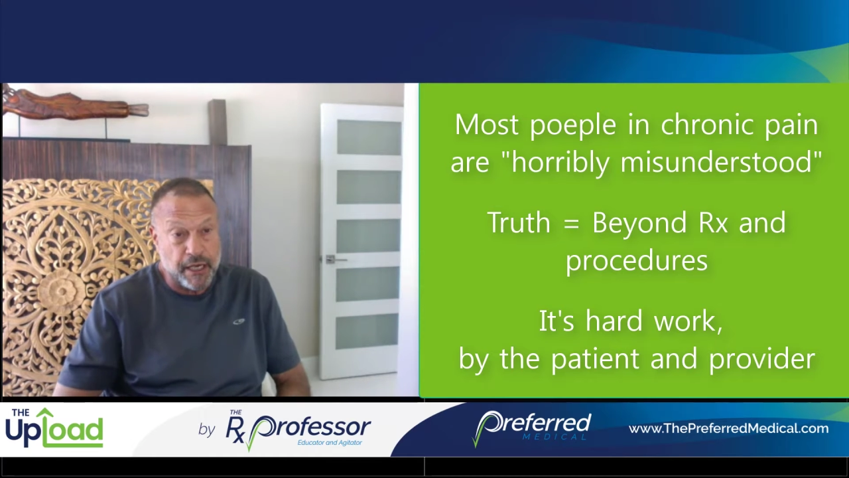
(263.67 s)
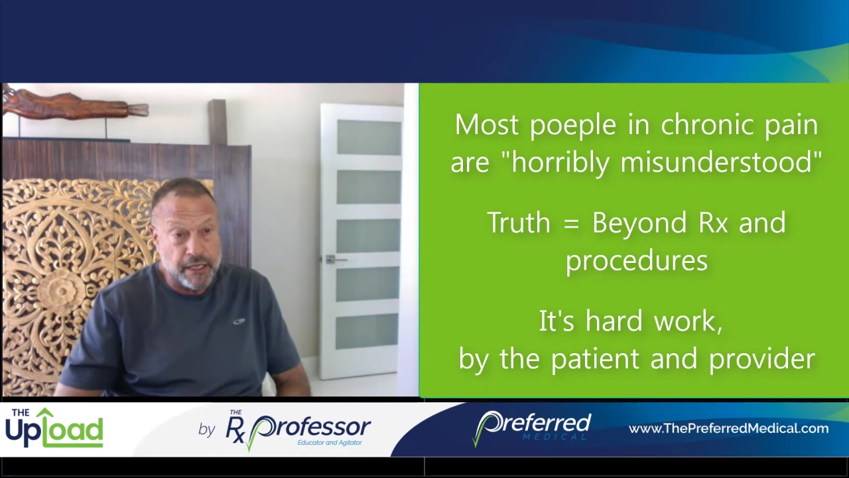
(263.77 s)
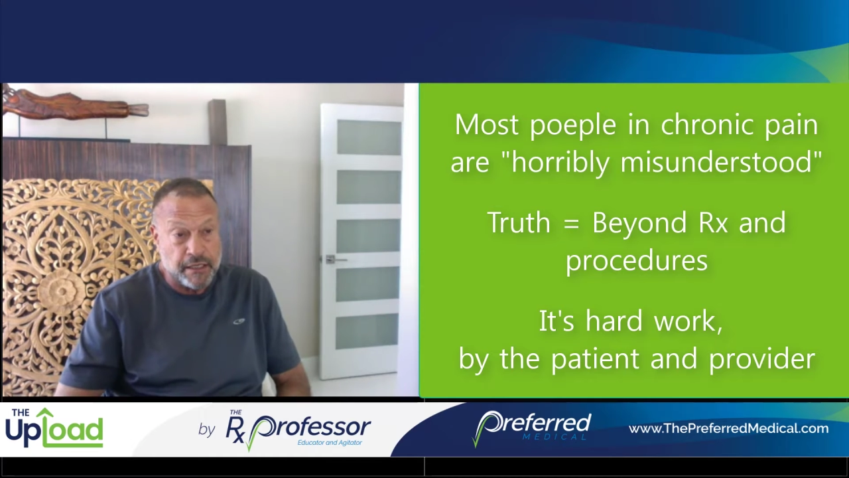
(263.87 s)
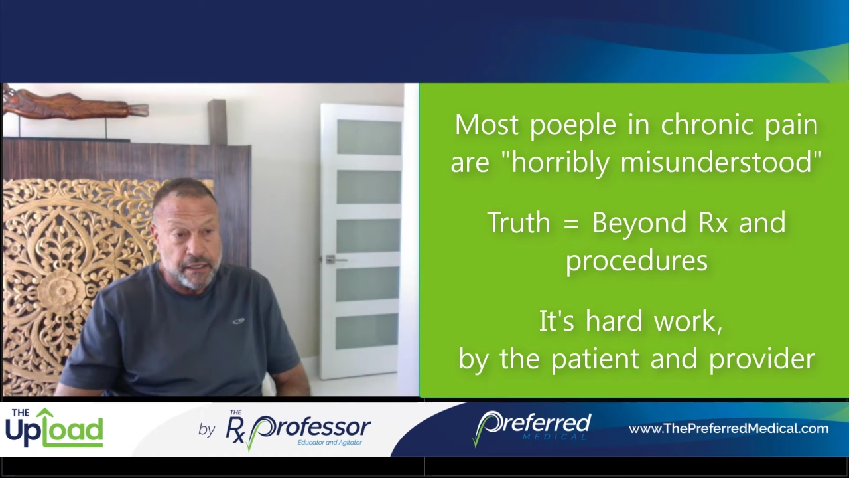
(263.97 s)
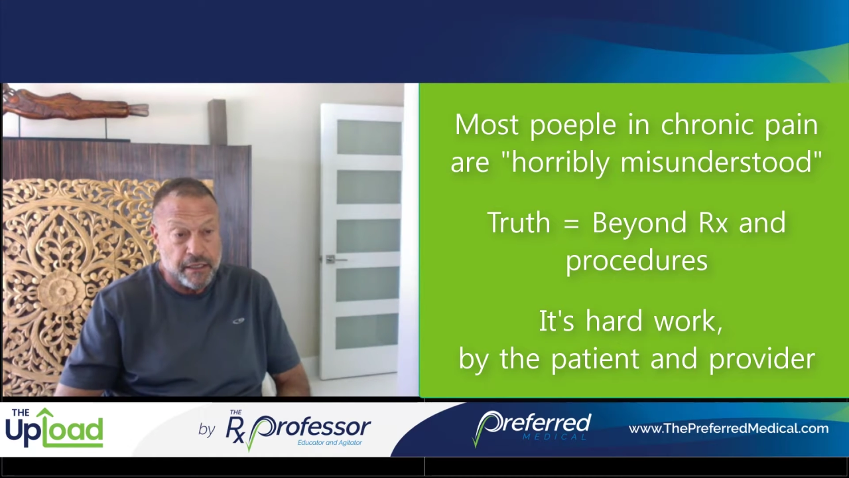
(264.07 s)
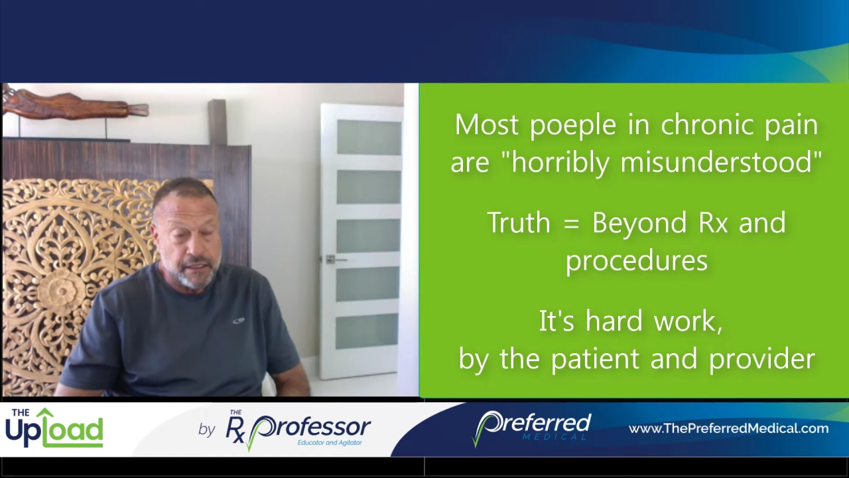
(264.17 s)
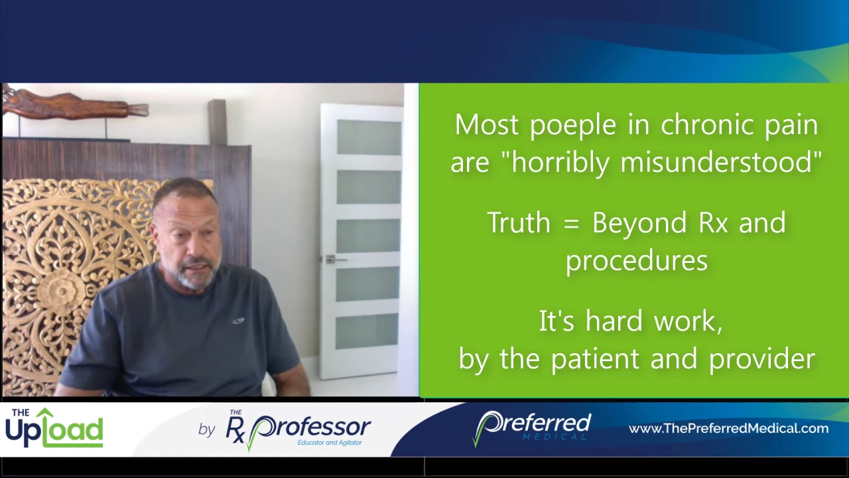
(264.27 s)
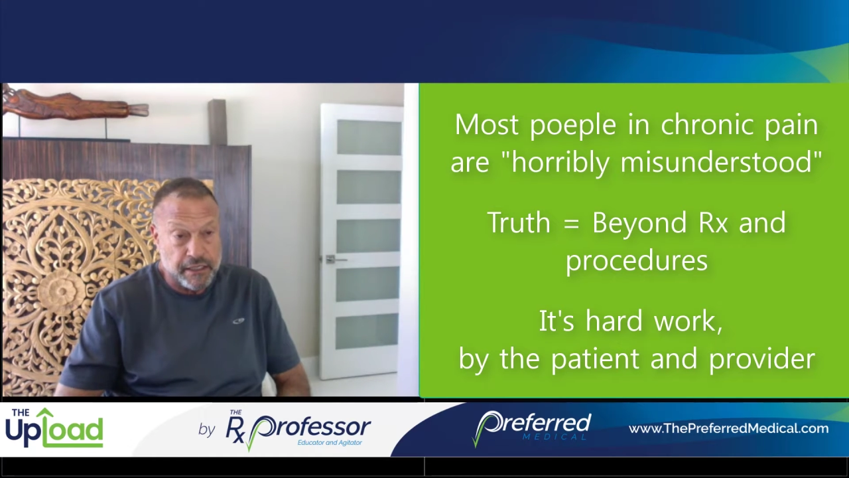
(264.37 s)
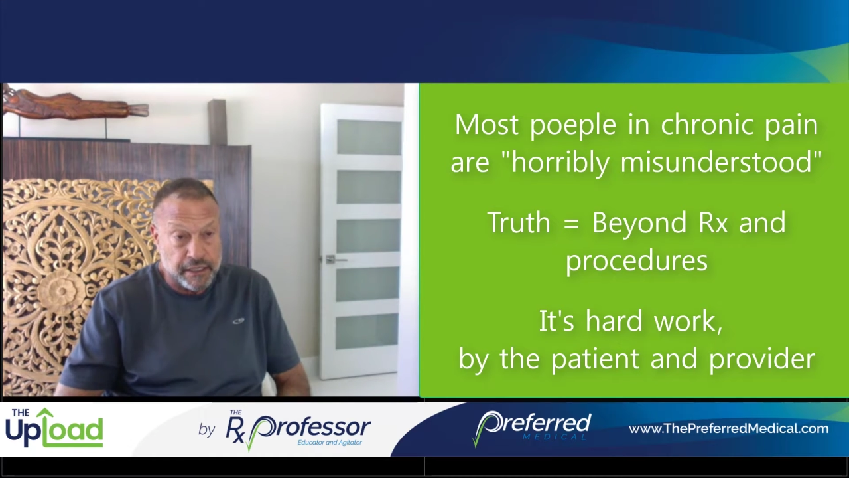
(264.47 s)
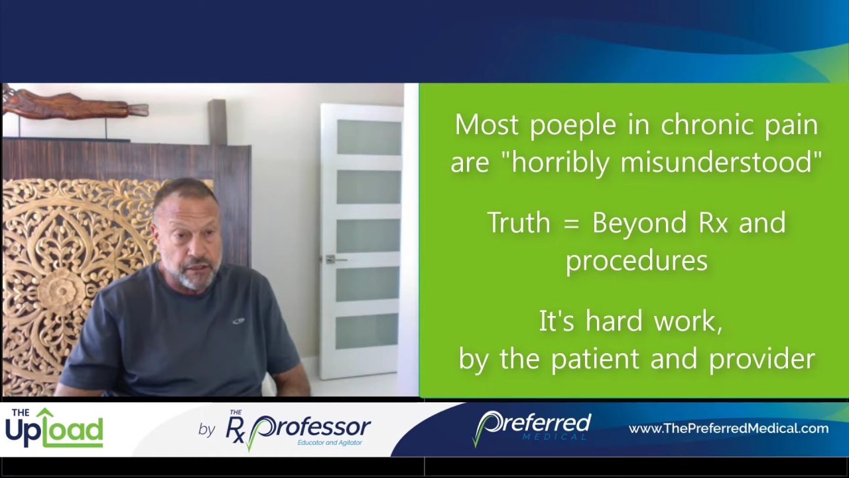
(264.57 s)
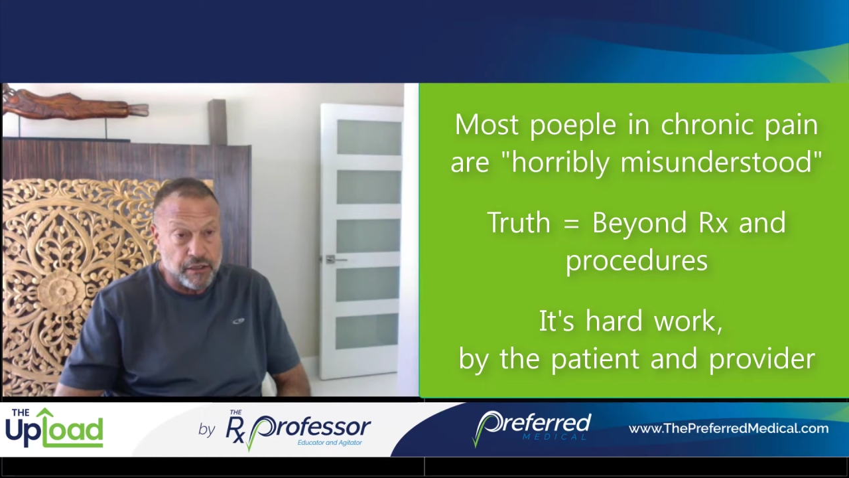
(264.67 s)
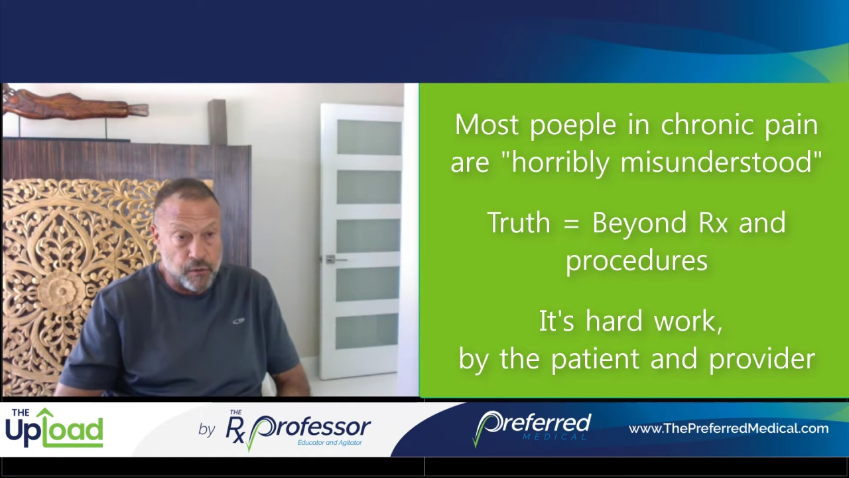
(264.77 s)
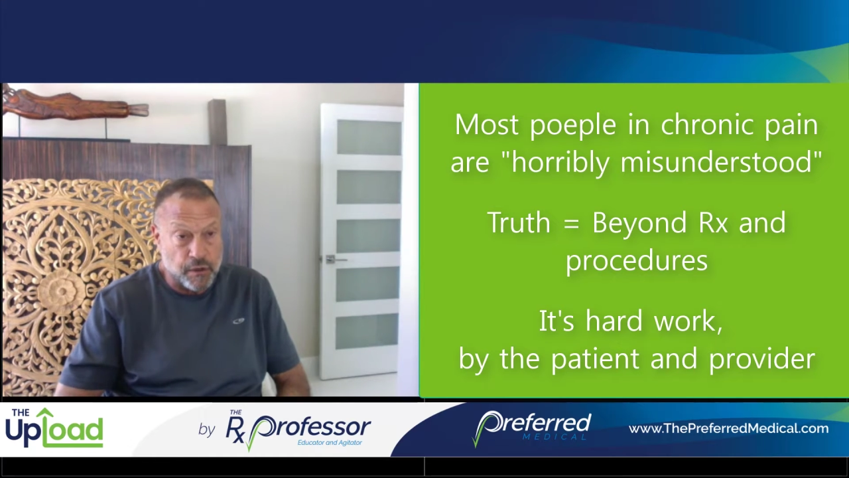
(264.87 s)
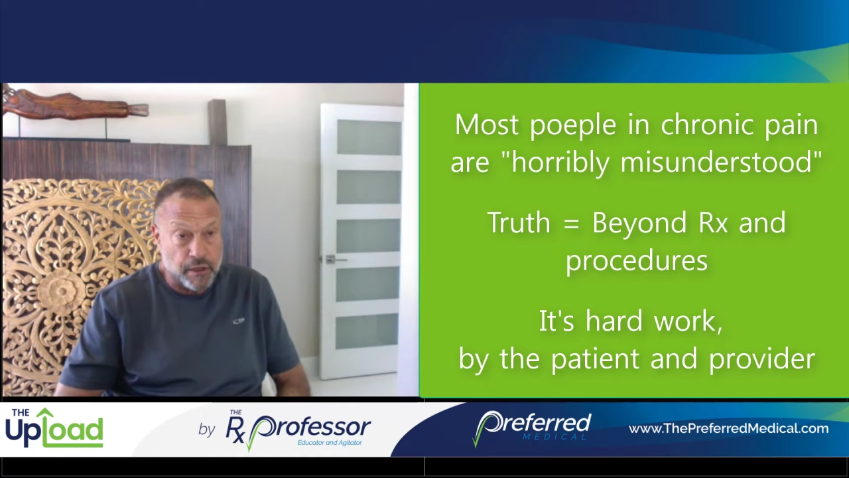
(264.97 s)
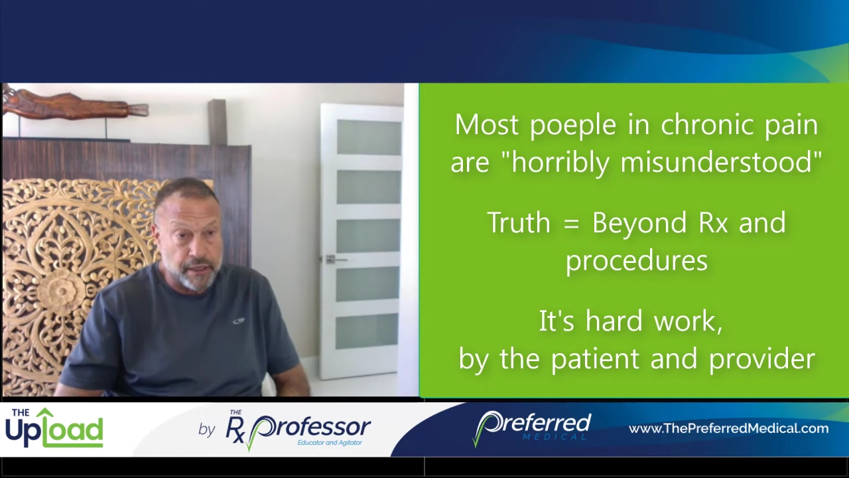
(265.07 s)
clinical work
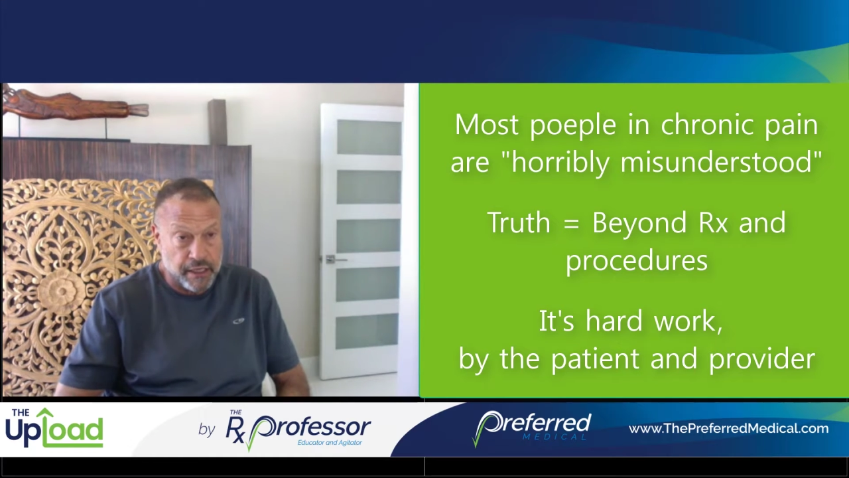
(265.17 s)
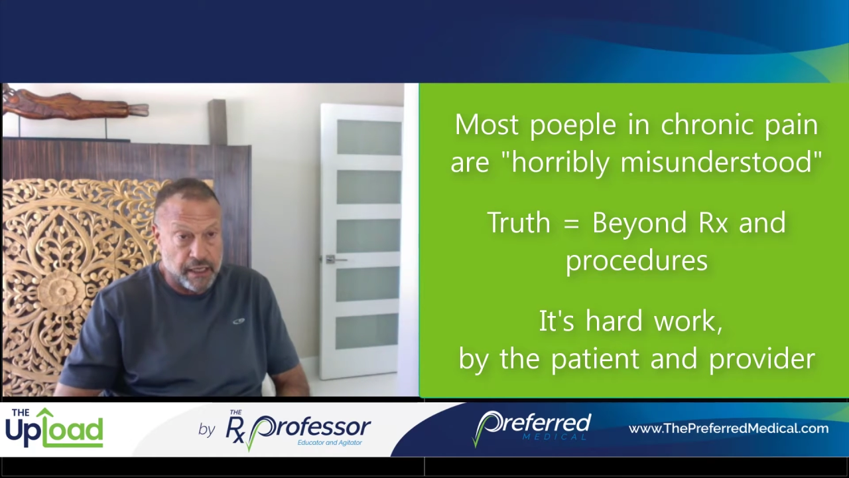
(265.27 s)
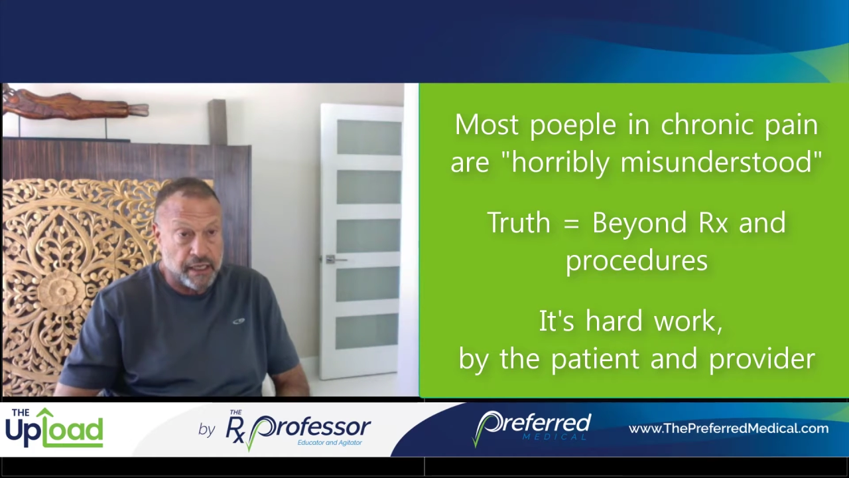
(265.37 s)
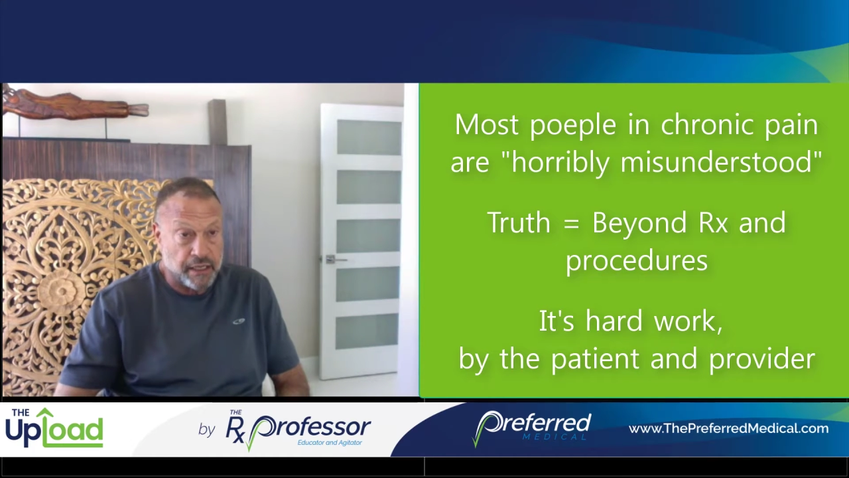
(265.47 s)
has happened